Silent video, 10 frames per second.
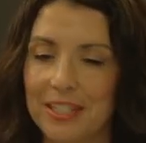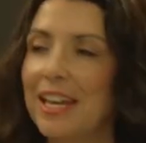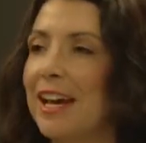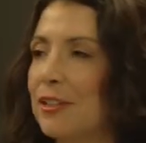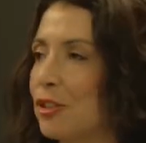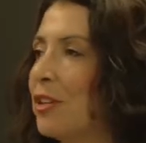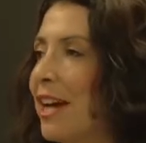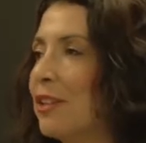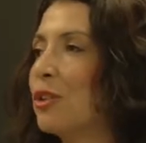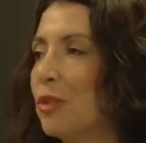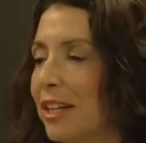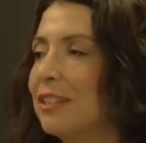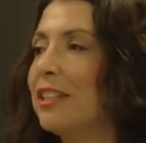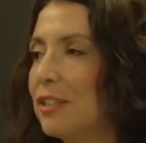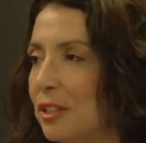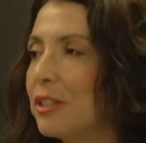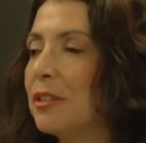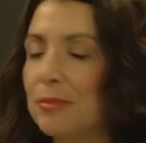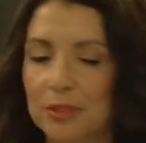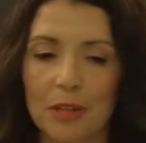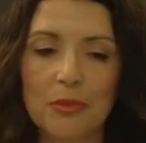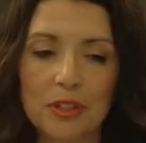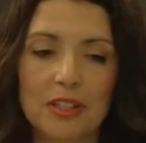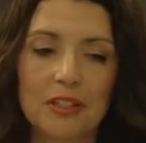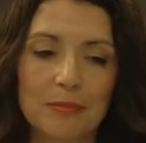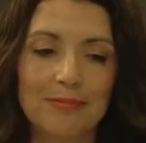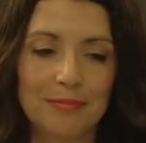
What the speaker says: Yeah, so not directly to the subject.